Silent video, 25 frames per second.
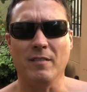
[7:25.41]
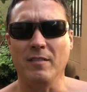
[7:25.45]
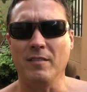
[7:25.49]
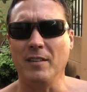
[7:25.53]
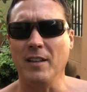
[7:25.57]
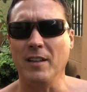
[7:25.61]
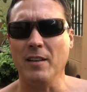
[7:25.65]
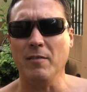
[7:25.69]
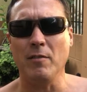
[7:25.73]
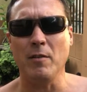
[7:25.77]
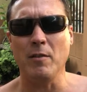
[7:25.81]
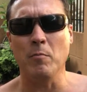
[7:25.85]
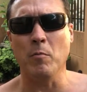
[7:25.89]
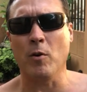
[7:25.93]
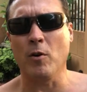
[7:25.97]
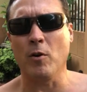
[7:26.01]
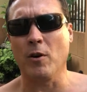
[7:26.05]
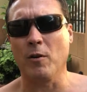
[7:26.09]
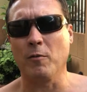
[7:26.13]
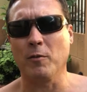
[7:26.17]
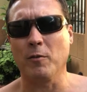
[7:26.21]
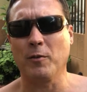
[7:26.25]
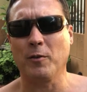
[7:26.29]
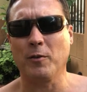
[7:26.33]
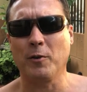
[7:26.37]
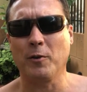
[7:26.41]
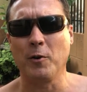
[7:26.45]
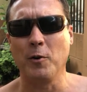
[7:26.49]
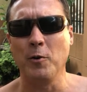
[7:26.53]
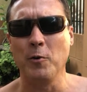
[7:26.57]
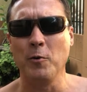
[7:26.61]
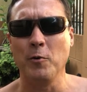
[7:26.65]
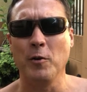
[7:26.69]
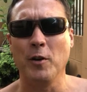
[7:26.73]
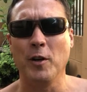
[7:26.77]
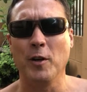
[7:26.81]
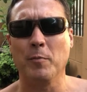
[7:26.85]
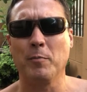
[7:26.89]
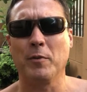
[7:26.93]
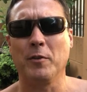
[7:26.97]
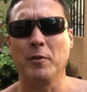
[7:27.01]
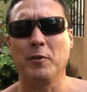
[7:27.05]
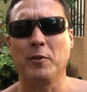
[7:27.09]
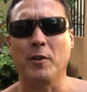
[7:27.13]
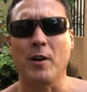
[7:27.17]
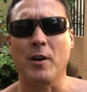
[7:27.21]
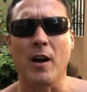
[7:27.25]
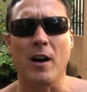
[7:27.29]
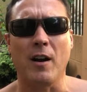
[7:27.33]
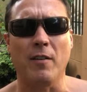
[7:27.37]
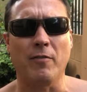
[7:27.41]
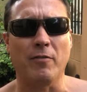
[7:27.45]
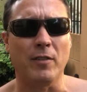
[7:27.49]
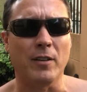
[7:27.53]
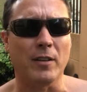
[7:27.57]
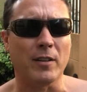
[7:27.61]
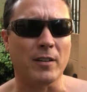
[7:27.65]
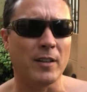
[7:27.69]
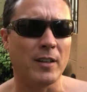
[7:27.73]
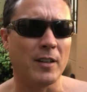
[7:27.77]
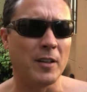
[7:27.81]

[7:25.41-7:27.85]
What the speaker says: Divvy Mart was screwing up the traffic.